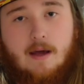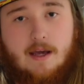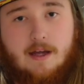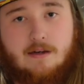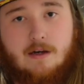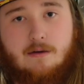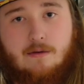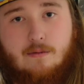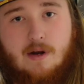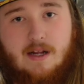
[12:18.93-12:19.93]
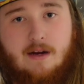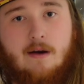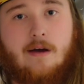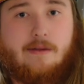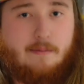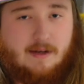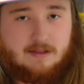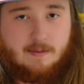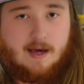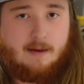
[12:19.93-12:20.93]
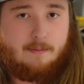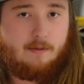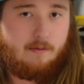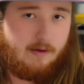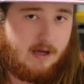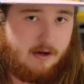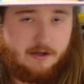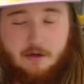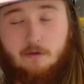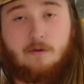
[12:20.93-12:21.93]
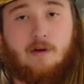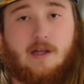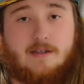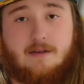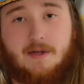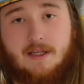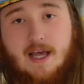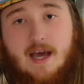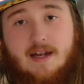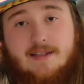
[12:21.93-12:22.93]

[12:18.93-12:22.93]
and running on the base map without a tune and stuff like that.